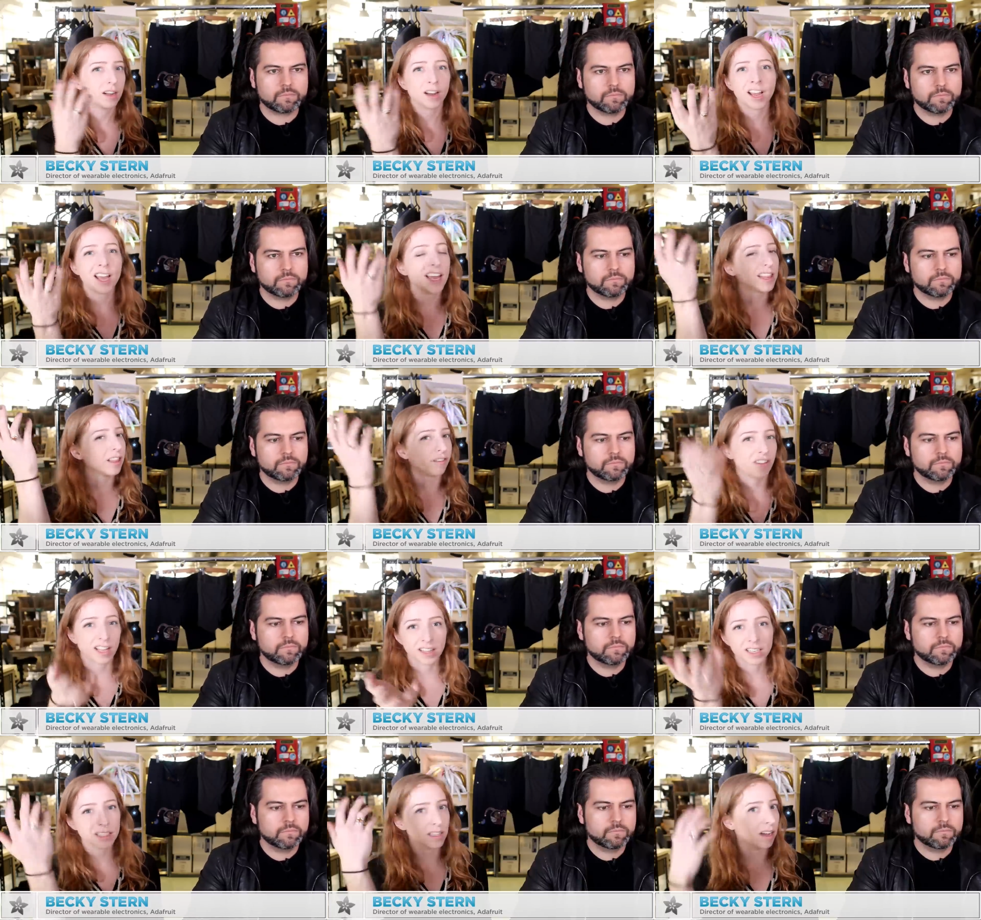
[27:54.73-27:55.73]
Speaker 1: The fact that it's
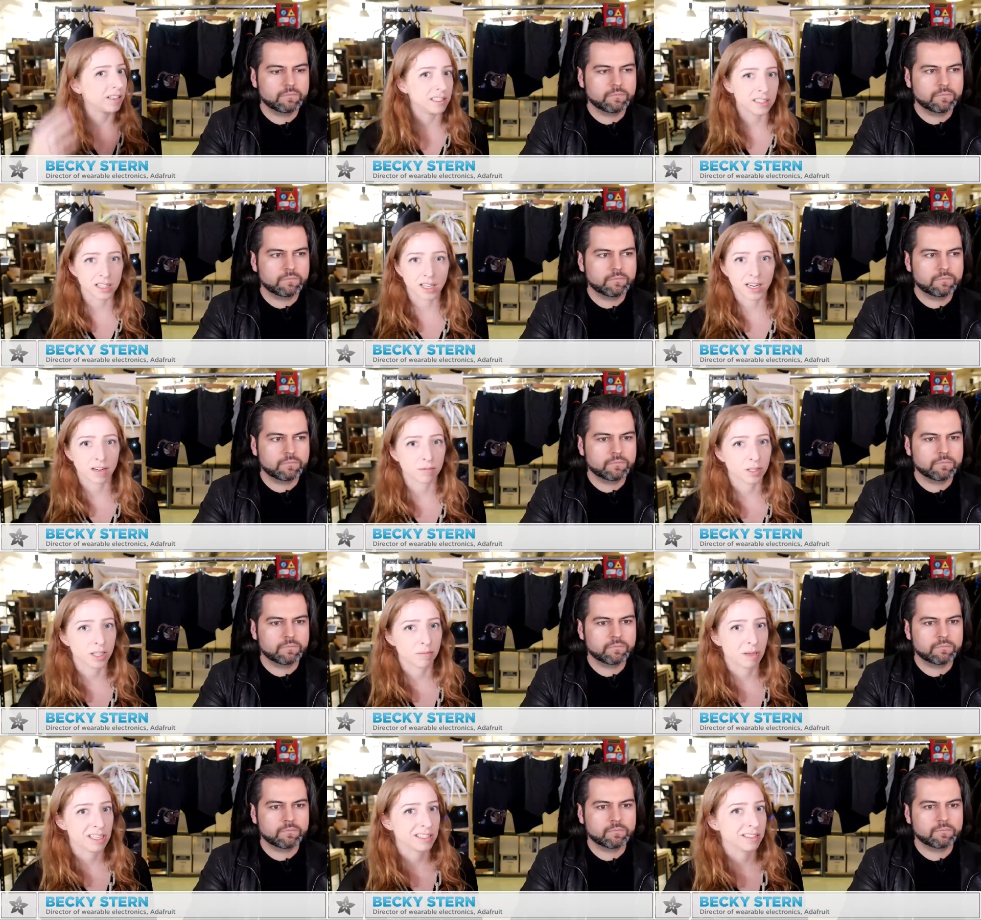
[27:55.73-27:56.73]
uninsulated really makes
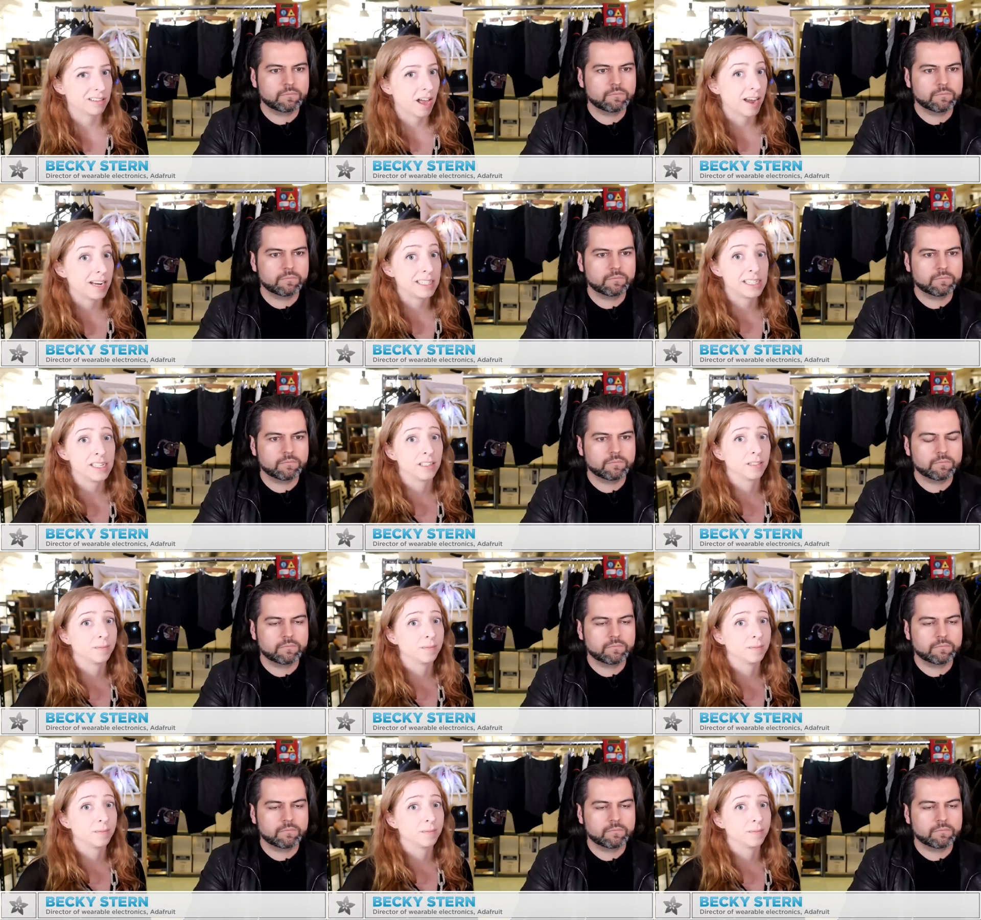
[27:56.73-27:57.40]
it not ideal.